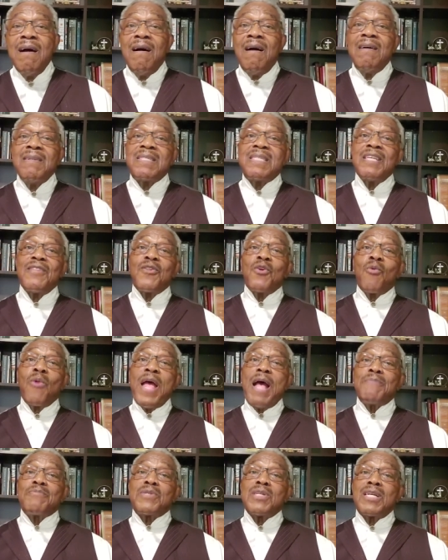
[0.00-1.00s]
until the
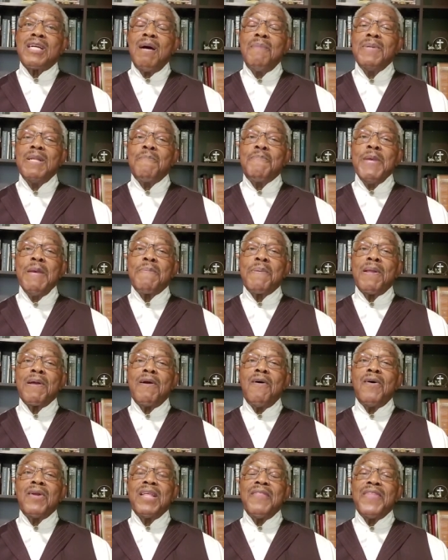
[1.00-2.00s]
rapture come and the people are
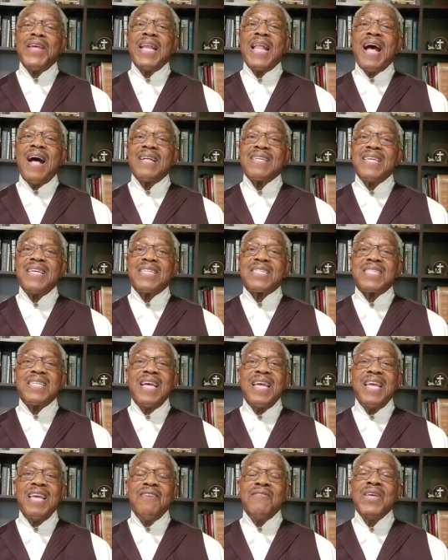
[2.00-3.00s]
going and then I'll get
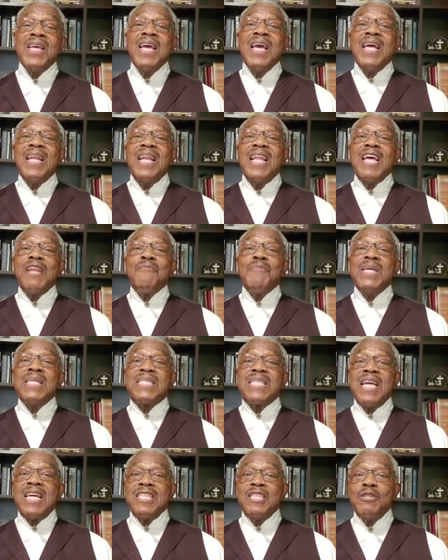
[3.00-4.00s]
saved. Let me
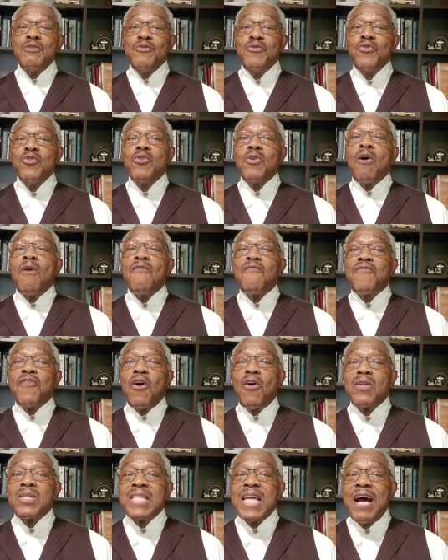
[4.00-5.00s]
tell you, you don't
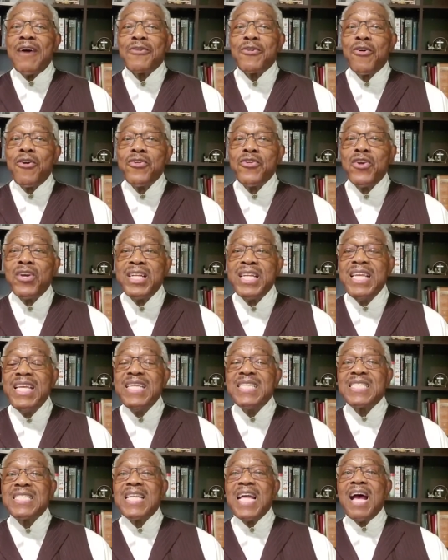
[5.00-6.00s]
fall down on your
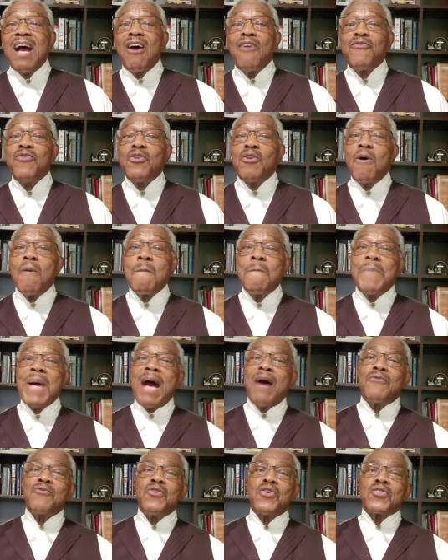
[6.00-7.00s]
knees now. If you don't
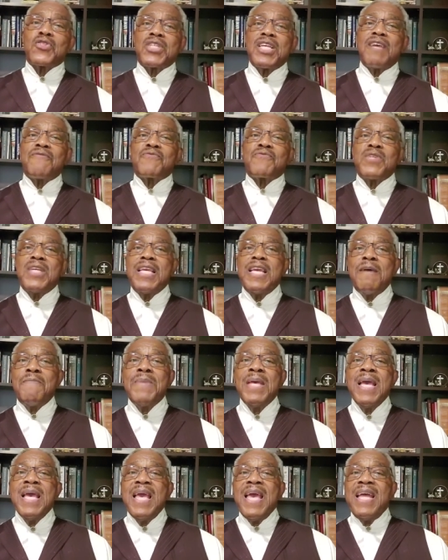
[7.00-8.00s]
bow yourself to him
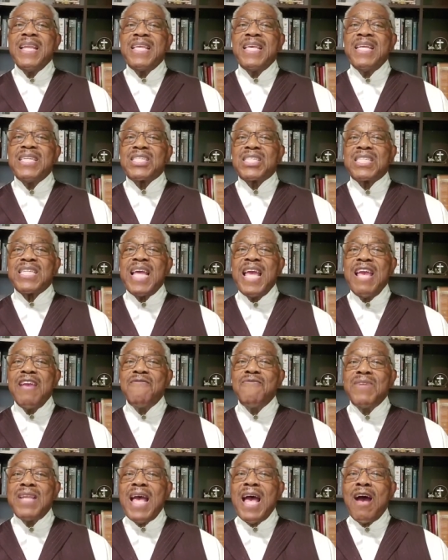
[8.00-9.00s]
and get
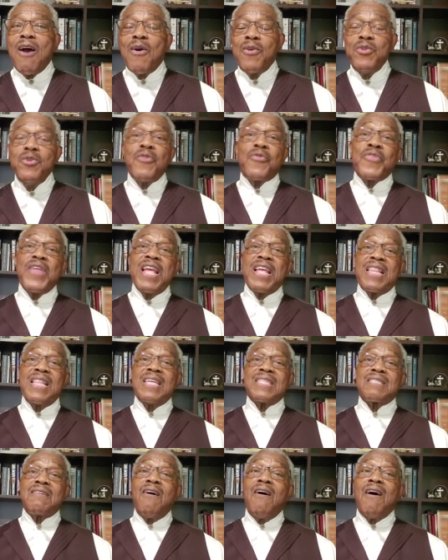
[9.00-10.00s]
saved now and you think
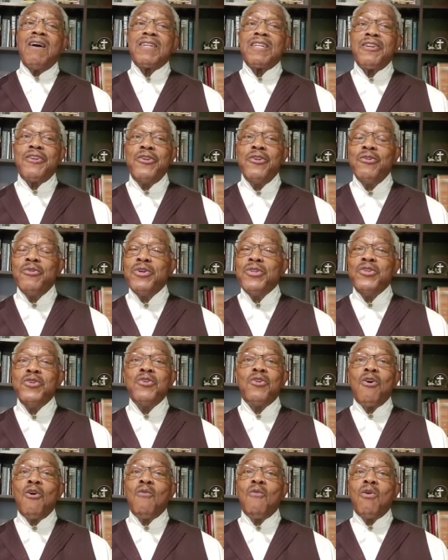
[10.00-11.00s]
that's hard to do and you
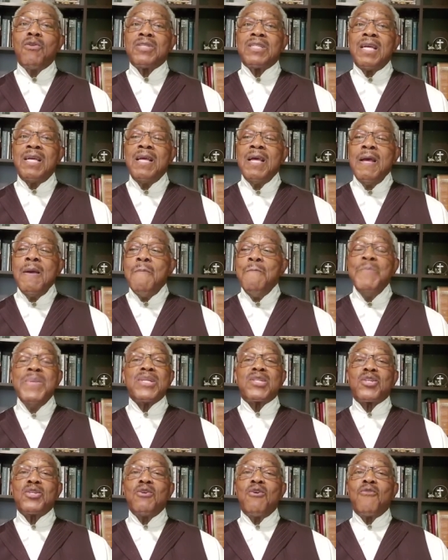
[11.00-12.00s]
don't want to
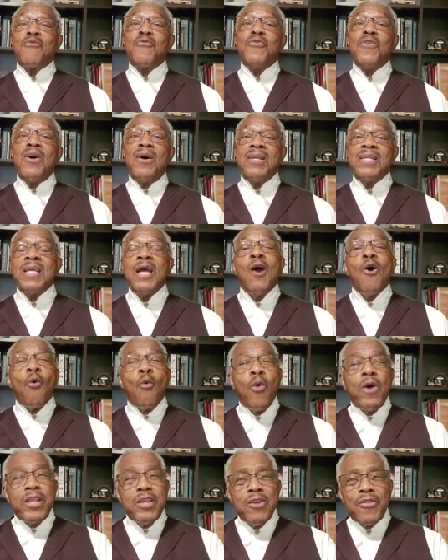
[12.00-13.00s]
miss no fun,
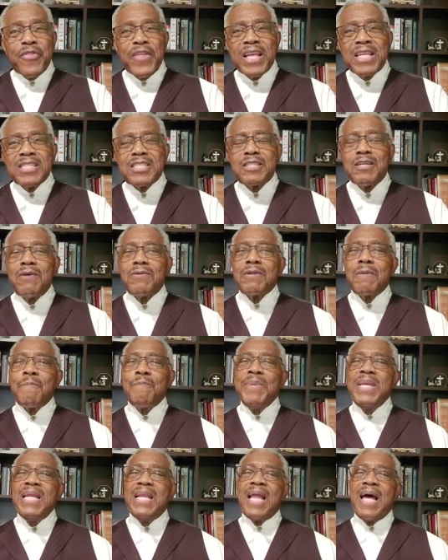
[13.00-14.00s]
what do you think it's going to
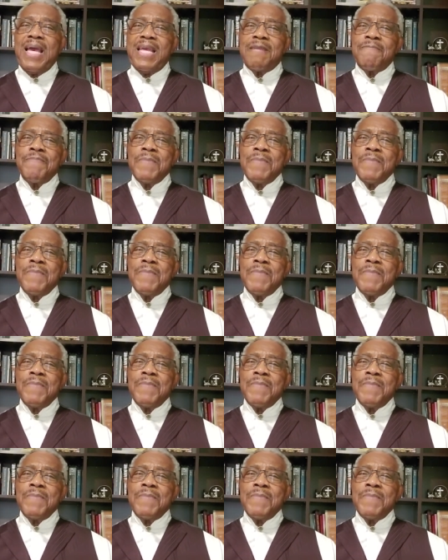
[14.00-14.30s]
be like?